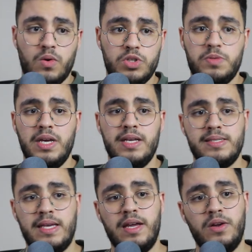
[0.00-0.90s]
which
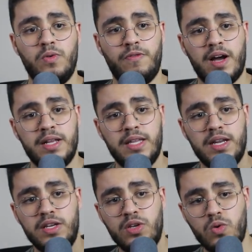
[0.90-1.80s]
means here you find the
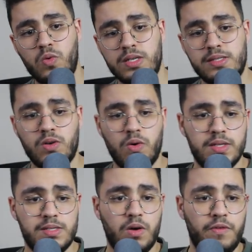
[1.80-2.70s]
newest
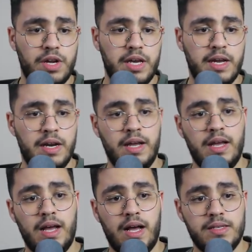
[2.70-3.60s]
tokens over here,
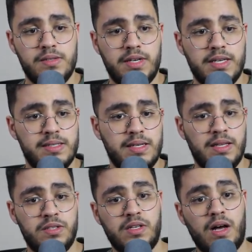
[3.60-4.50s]
as you can see,
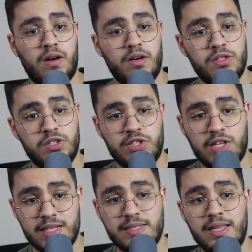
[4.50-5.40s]
that are
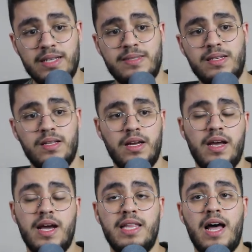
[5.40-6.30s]
just listed
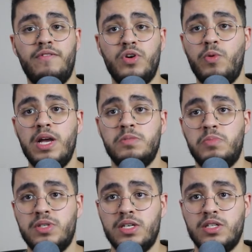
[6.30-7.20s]
and have a great
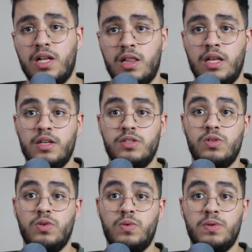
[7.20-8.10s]
potential
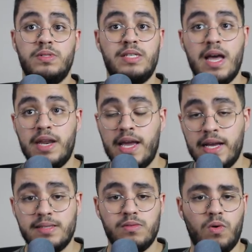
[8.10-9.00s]
to
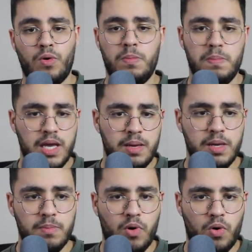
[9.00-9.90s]
10x or
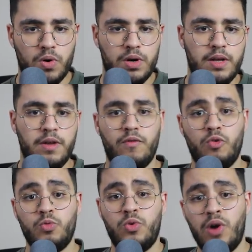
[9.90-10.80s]
maybe more.
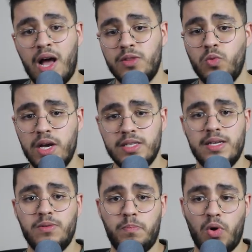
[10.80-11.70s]
For
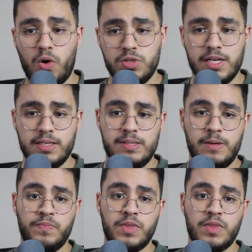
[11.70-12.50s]
graduating projects,